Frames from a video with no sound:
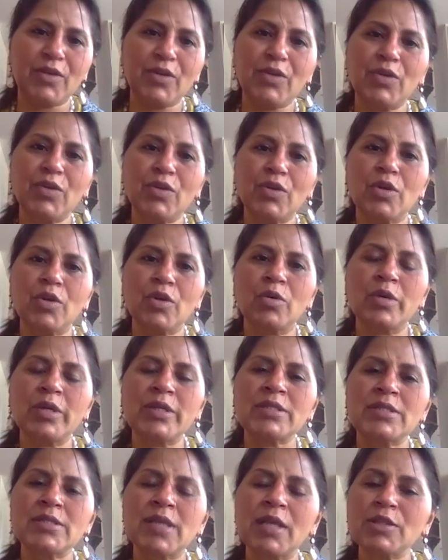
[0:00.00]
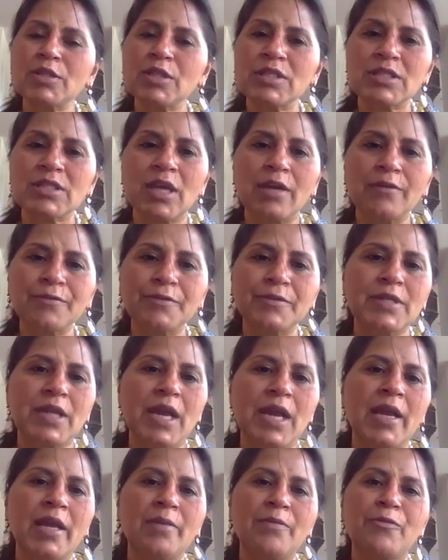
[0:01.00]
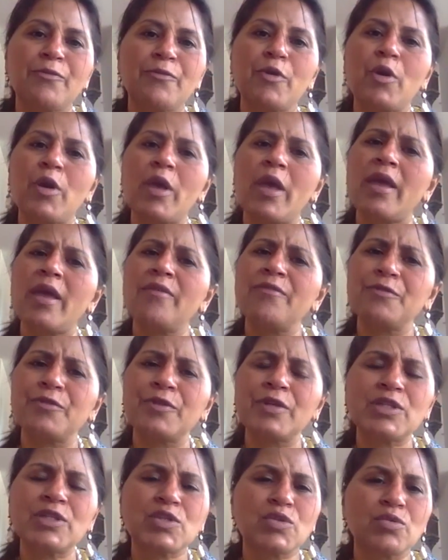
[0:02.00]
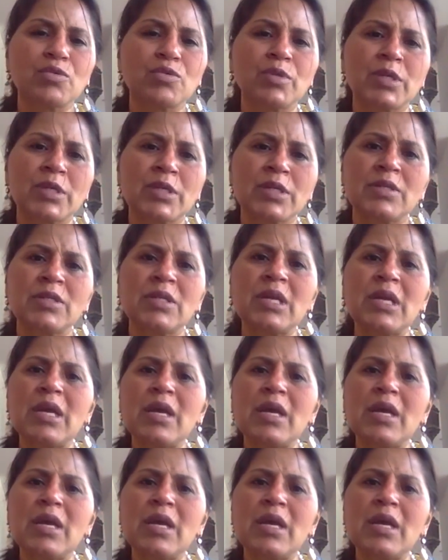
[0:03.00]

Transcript: You know, it's such a tough time for every student,